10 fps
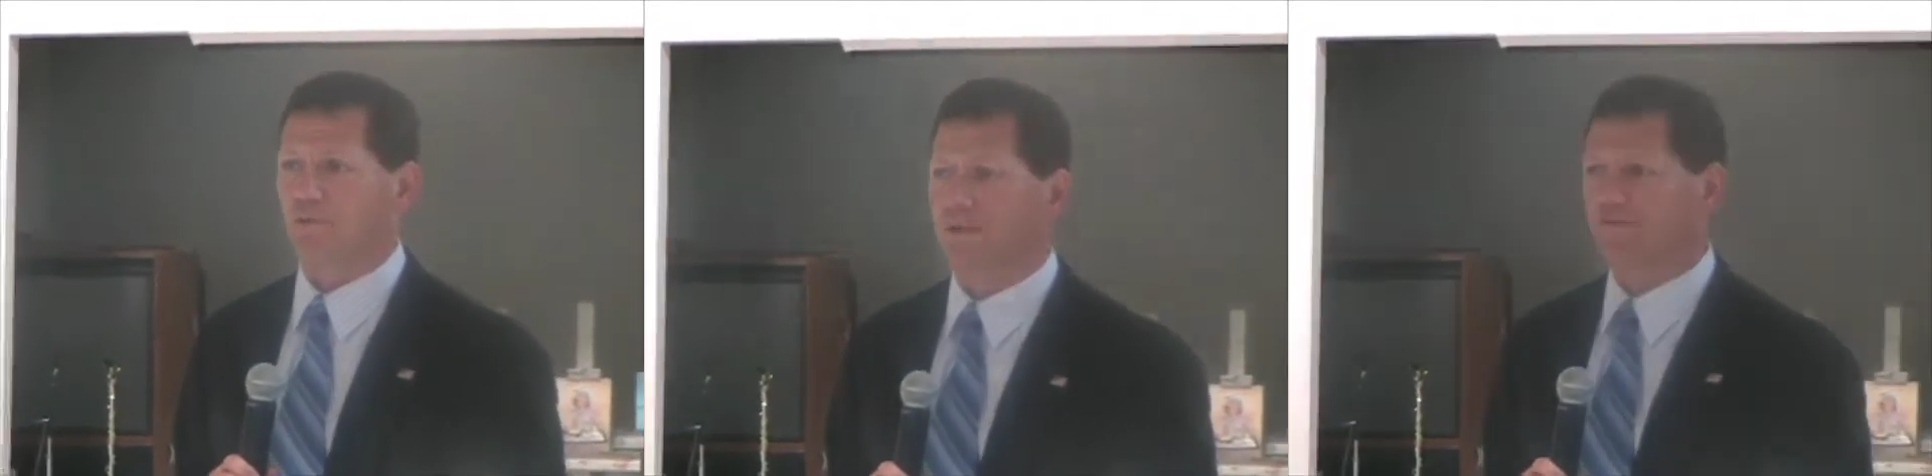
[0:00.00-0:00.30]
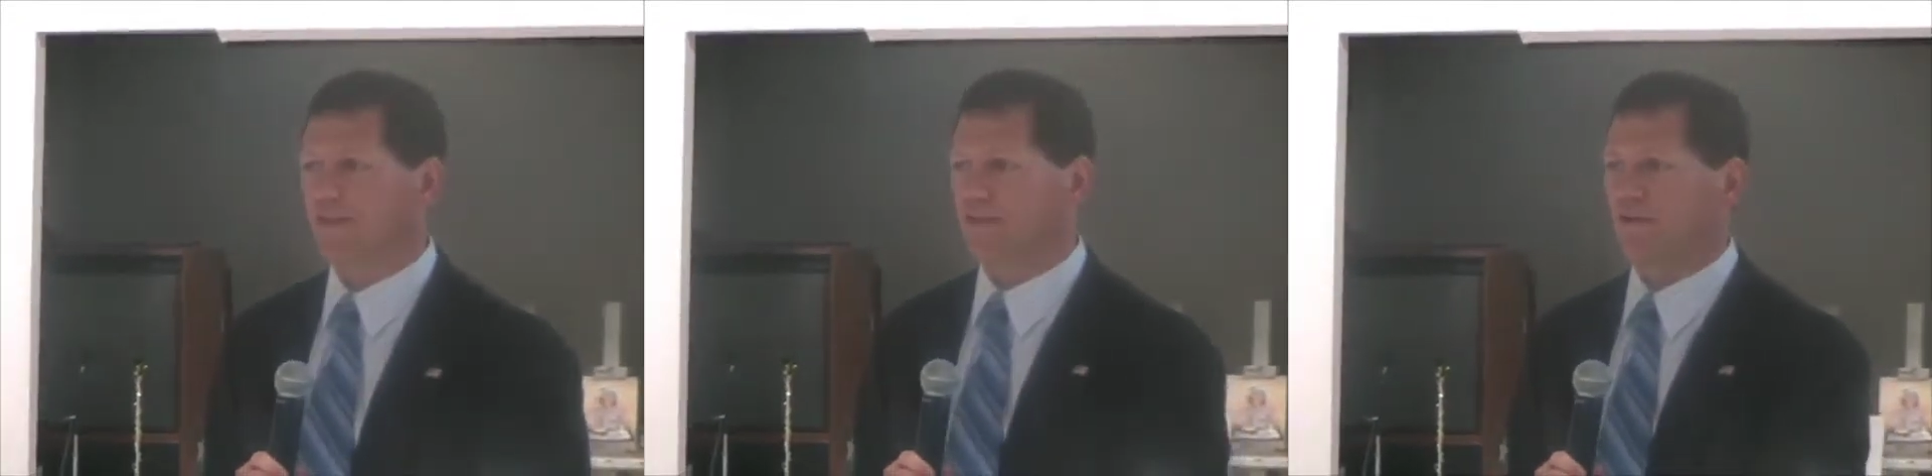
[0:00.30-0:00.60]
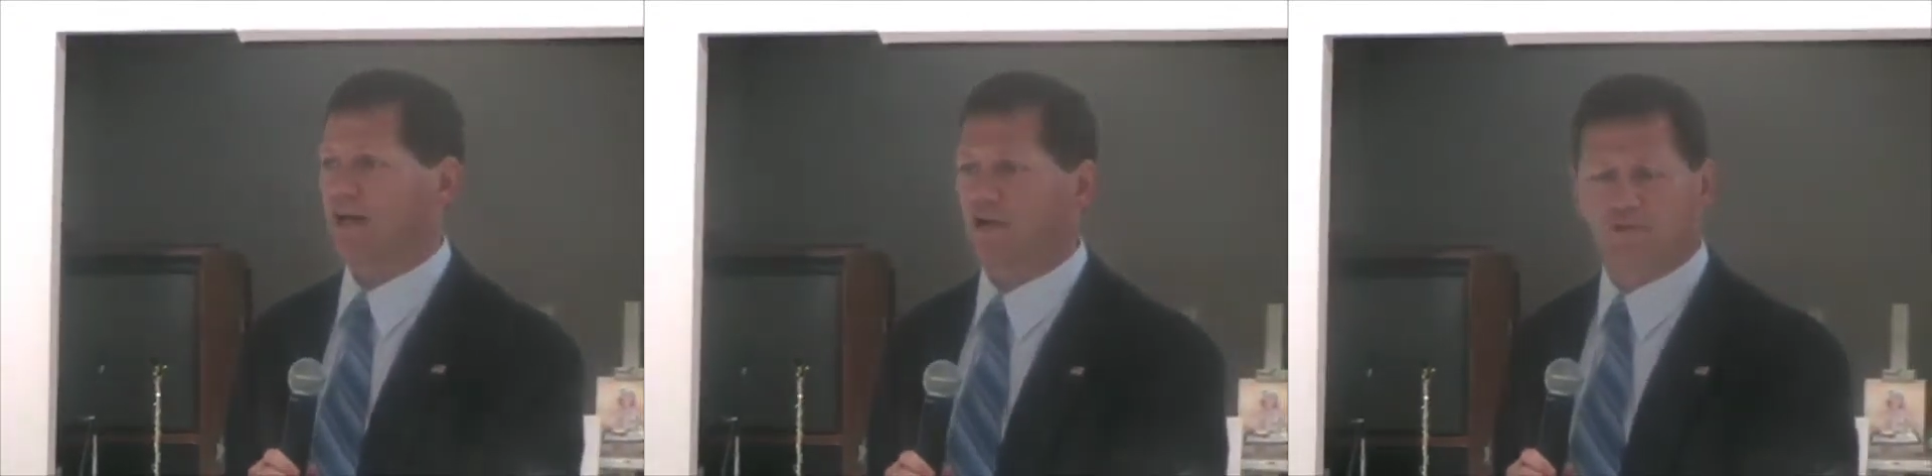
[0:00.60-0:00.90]
We lived in a
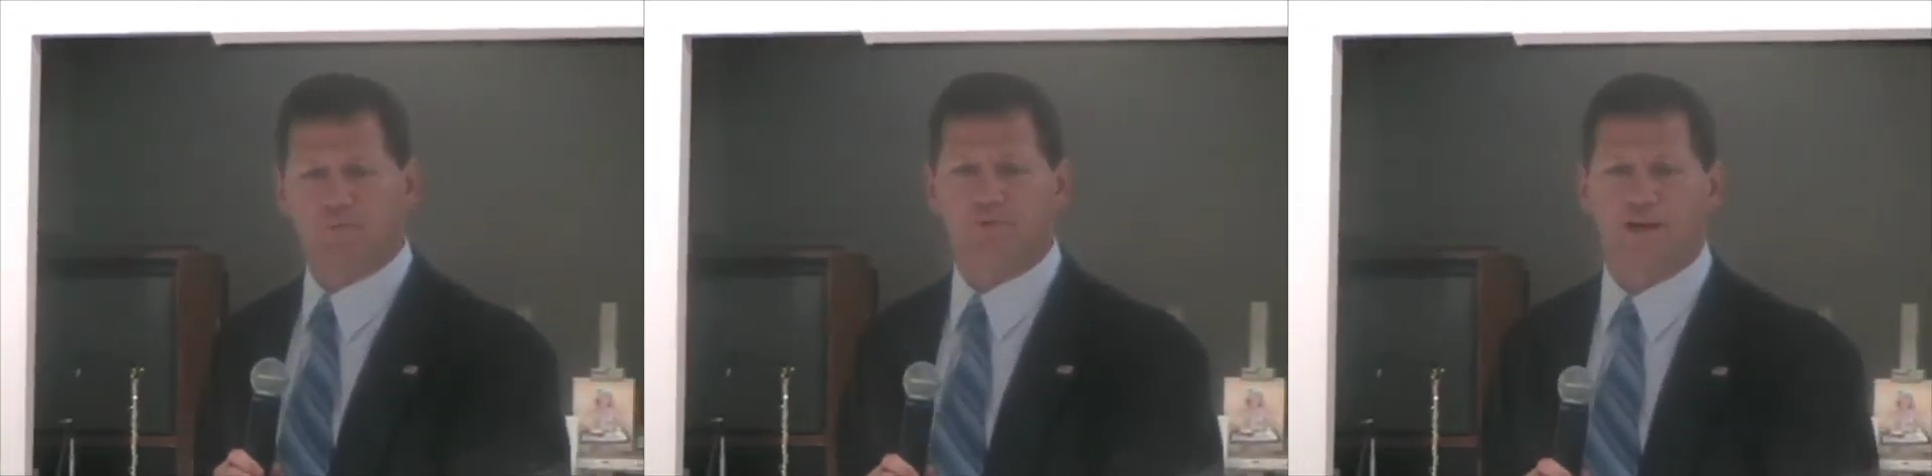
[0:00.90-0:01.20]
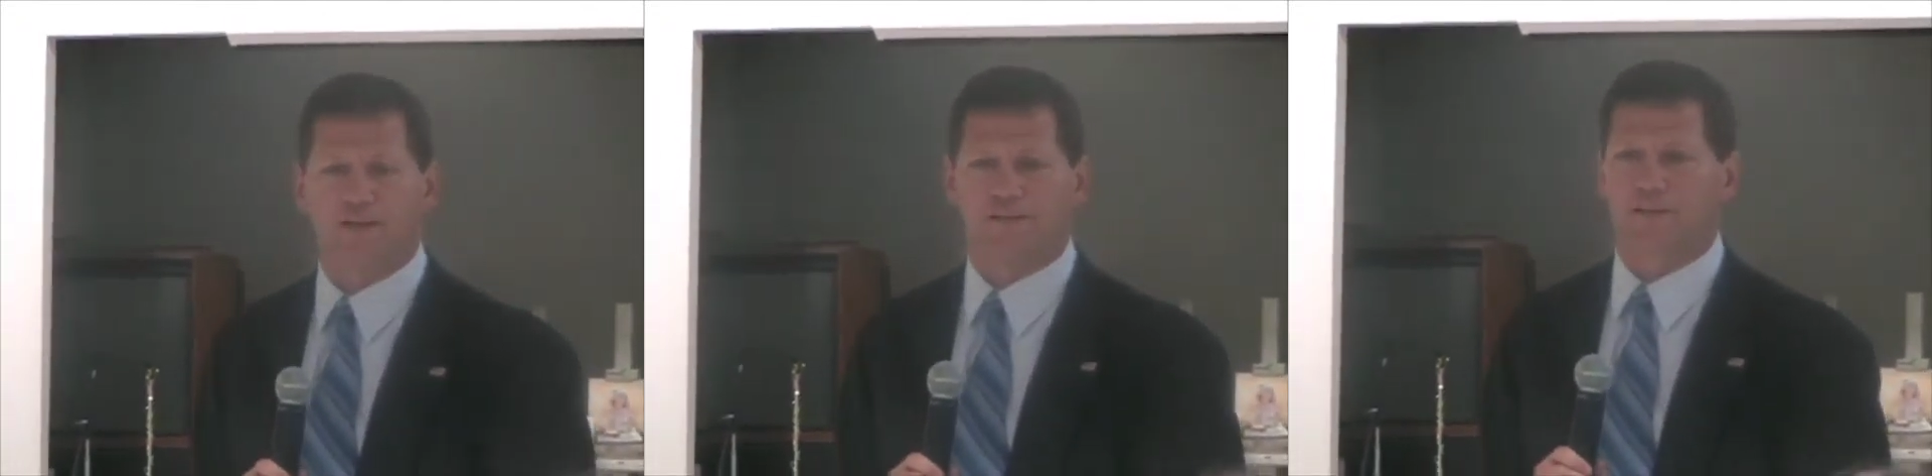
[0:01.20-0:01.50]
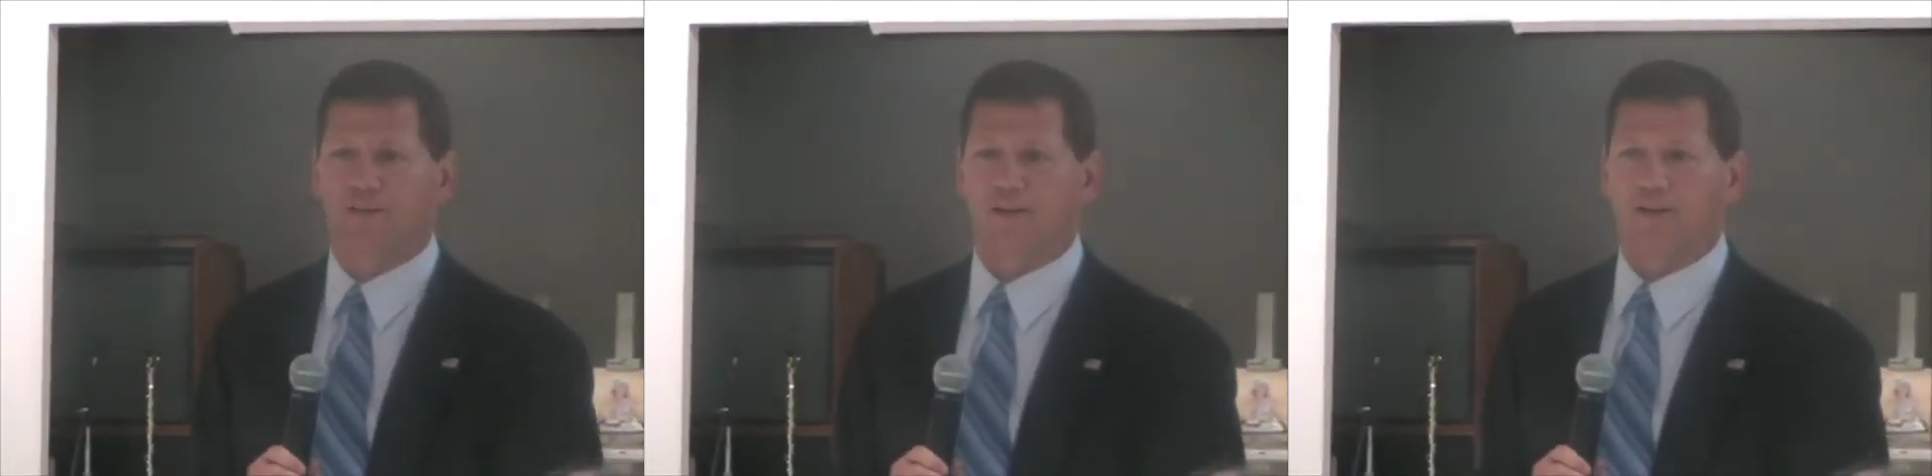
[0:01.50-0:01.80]
little house in Brighton
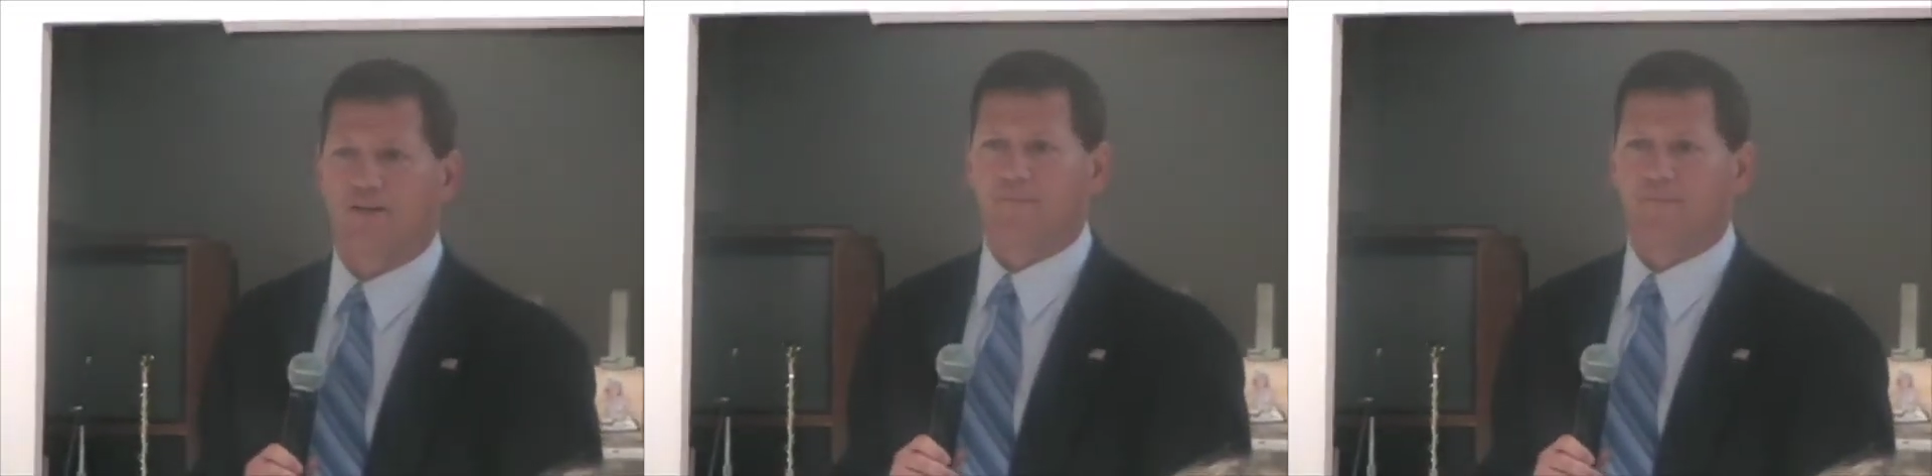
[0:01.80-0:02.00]
together.